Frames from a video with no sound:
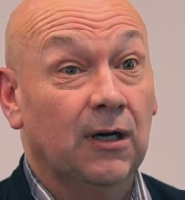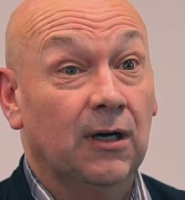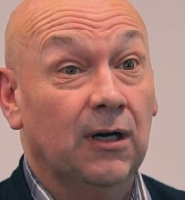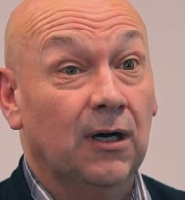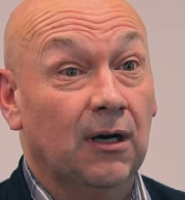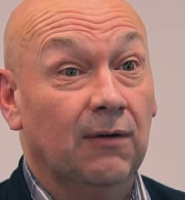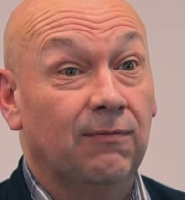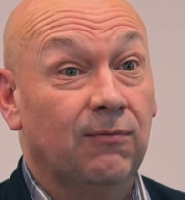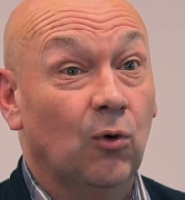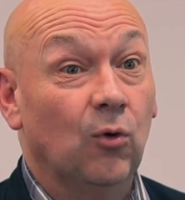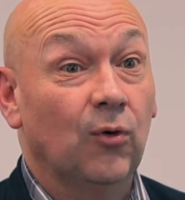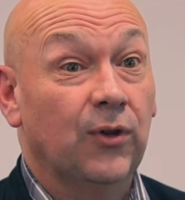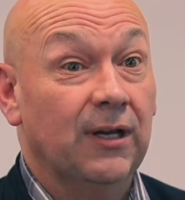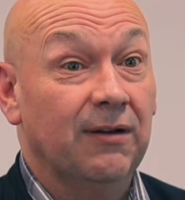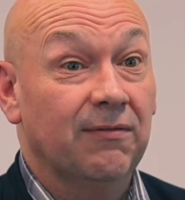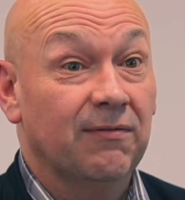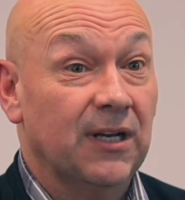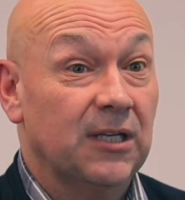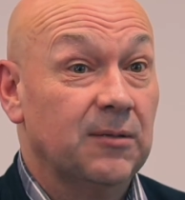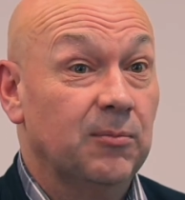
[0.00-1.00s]
afford the
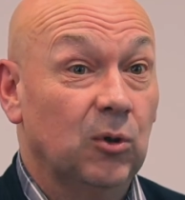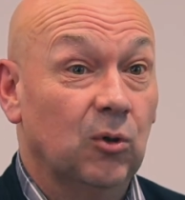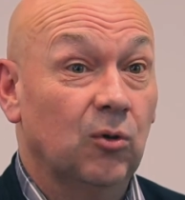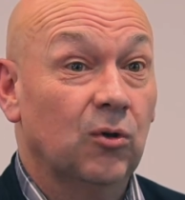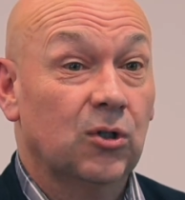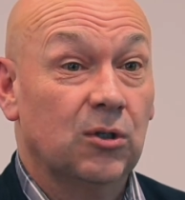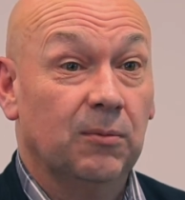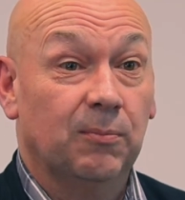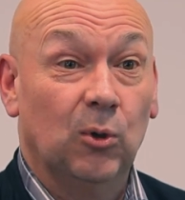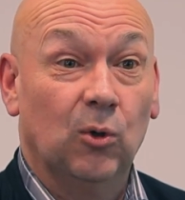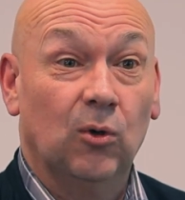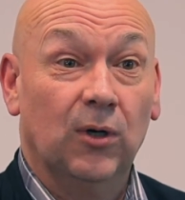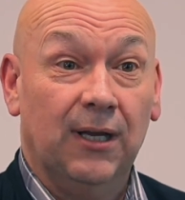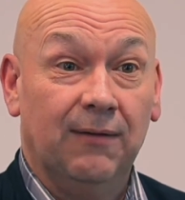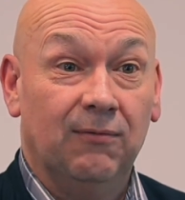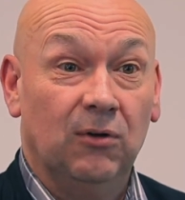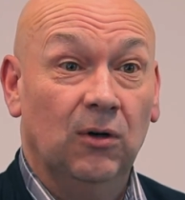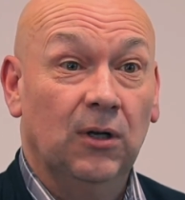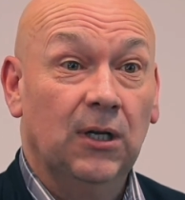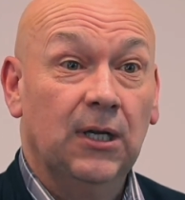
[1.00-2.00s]
investment or the support
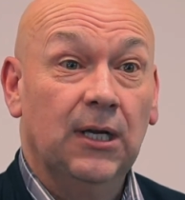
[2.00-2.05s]
level,